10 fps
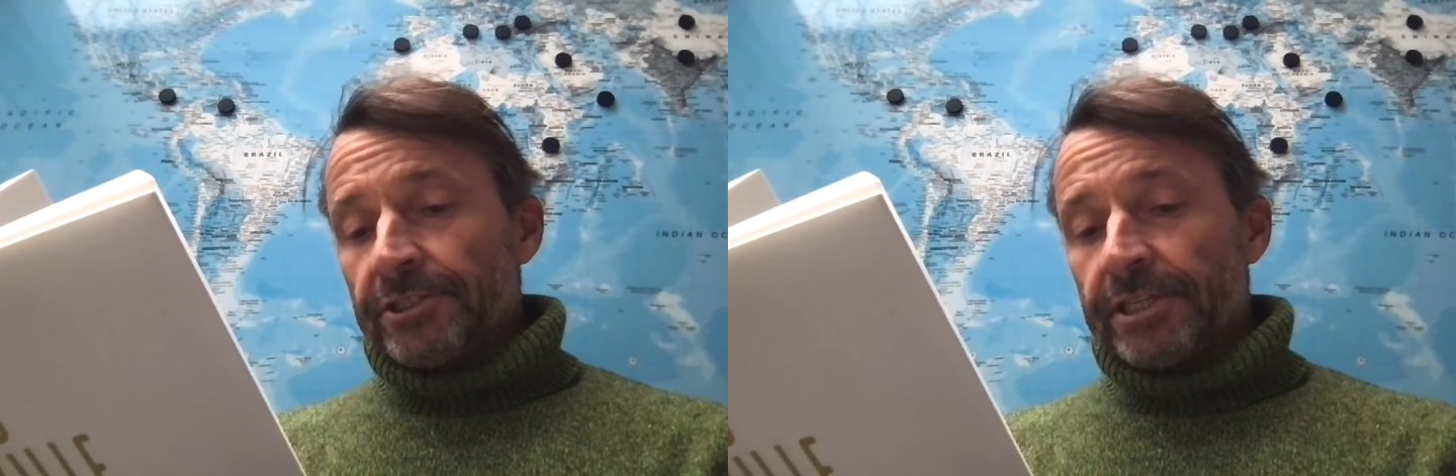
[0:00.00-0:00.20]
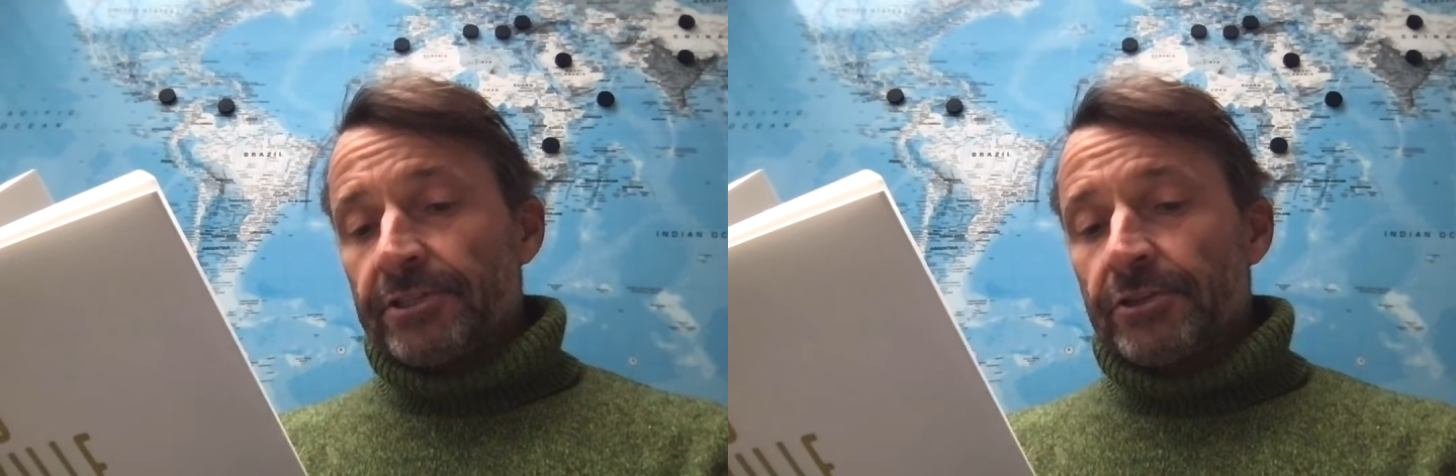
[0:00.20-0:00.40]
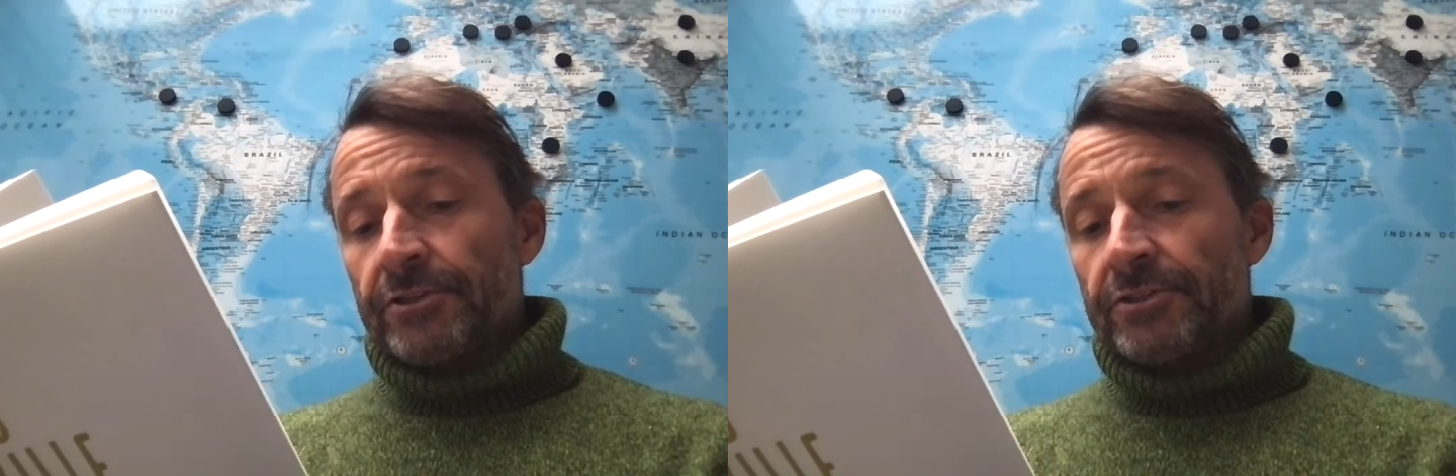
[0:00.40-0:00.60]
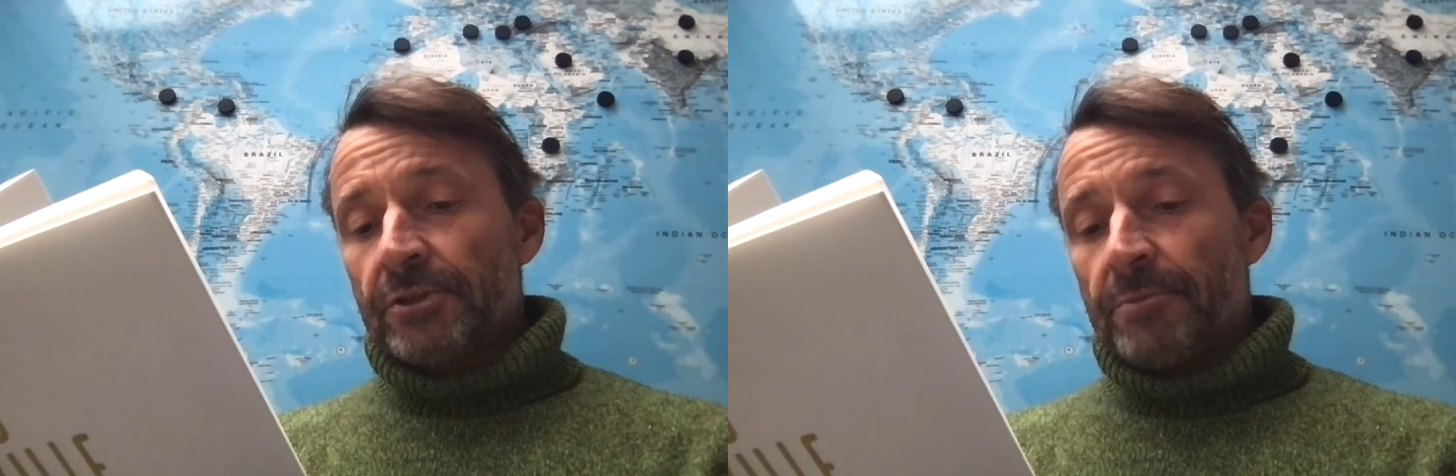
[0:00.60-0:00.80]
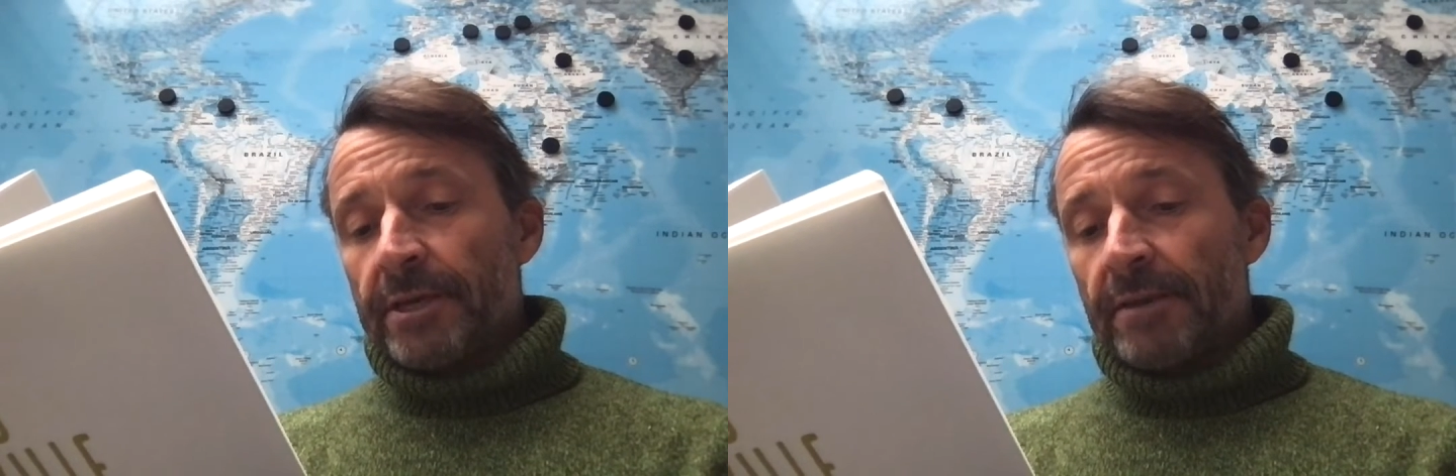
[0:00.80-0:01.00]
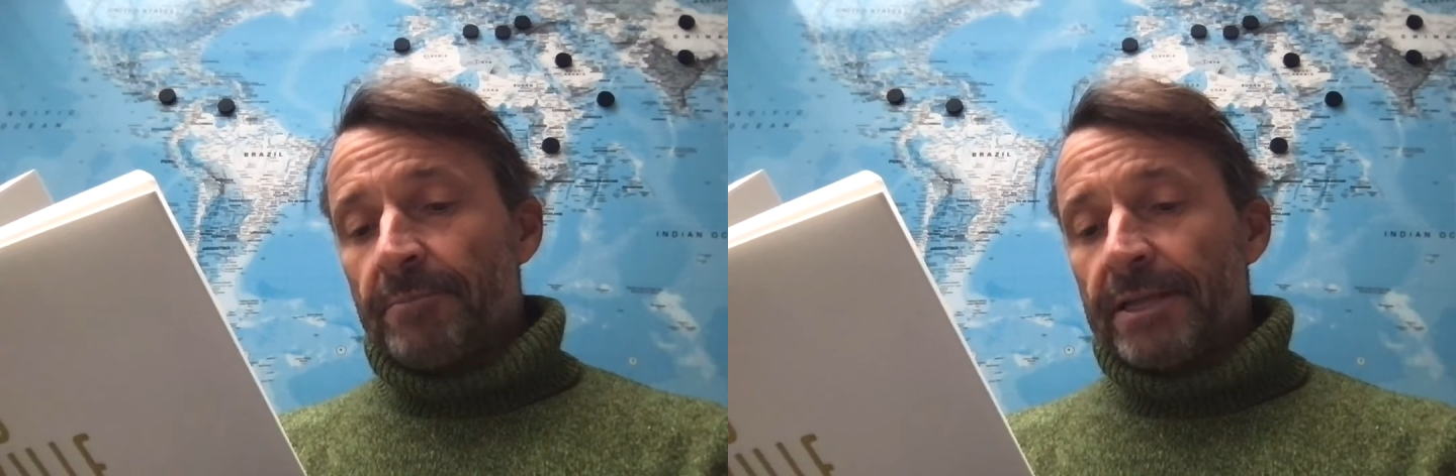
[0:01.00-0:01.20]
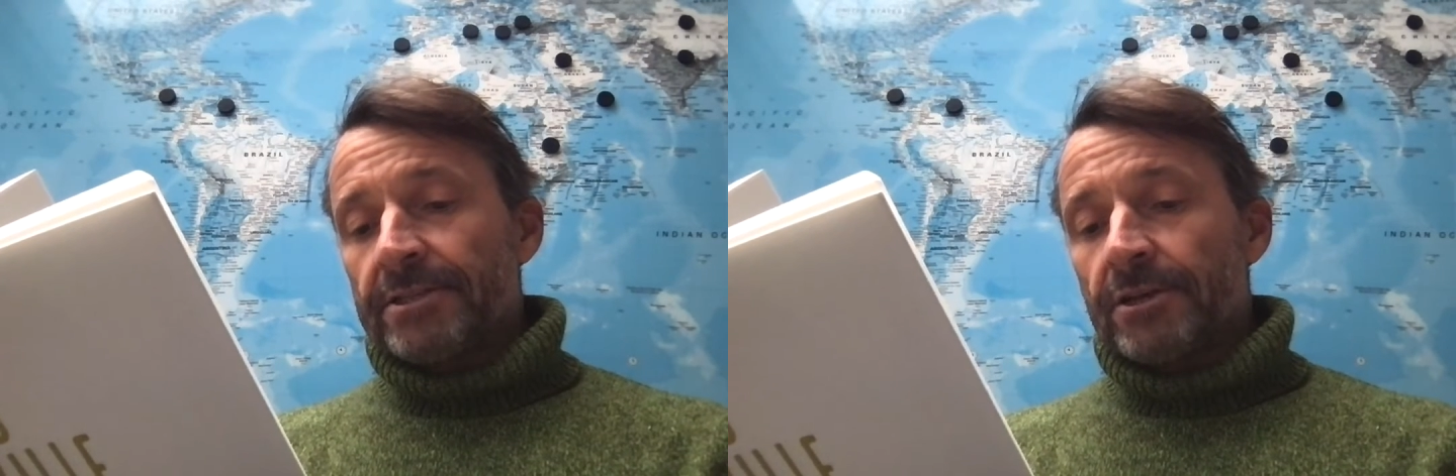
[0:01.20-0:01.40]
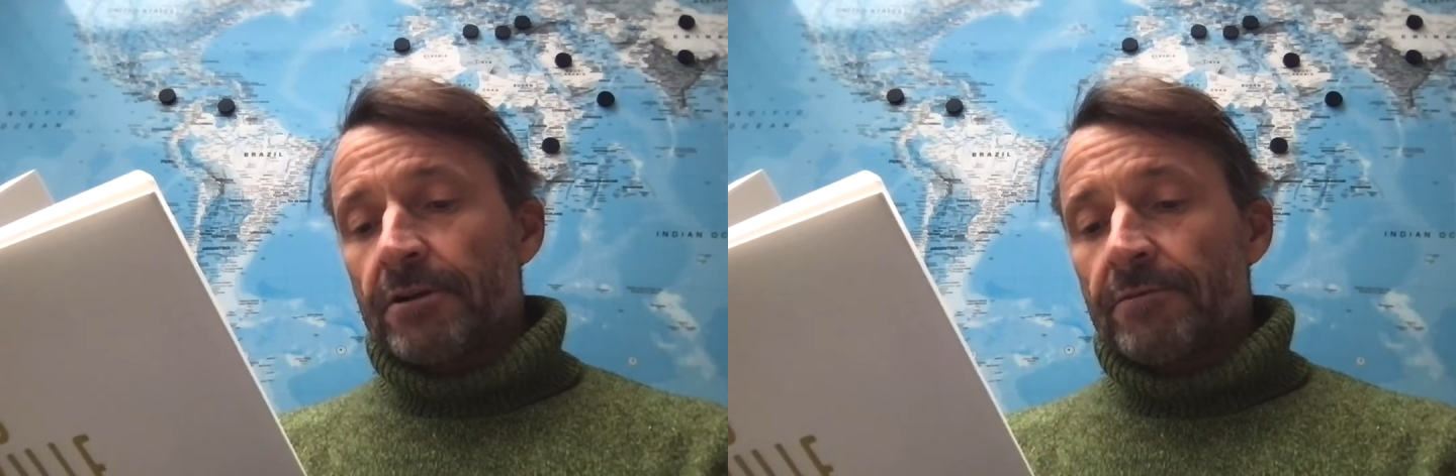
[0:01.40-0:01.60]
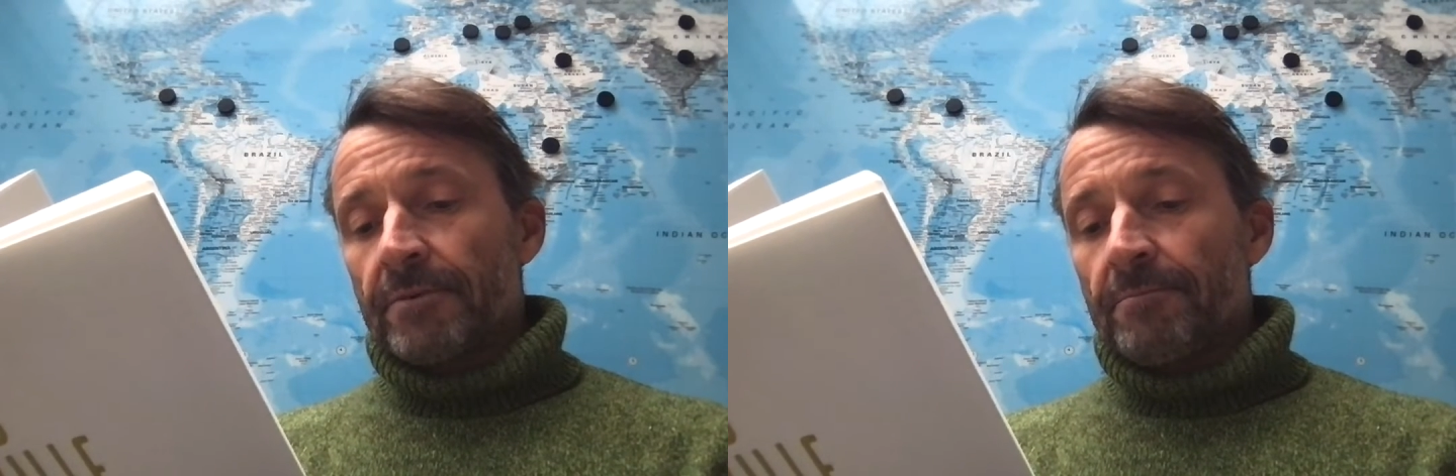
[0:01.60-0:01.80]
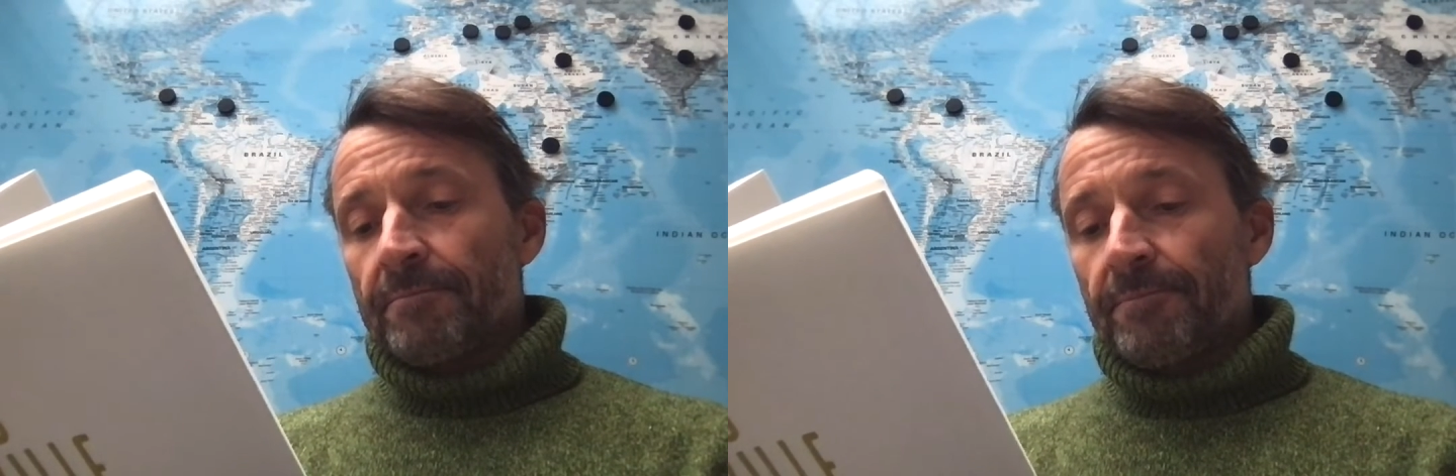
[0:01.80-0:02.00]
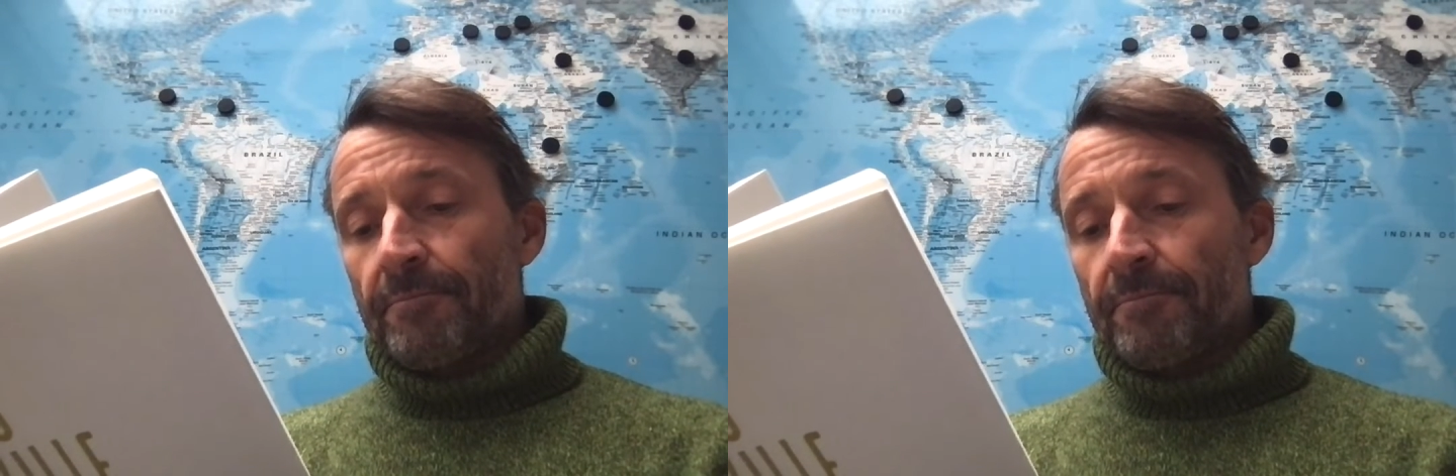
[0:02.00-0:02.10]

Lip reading: she turns to me and bends over,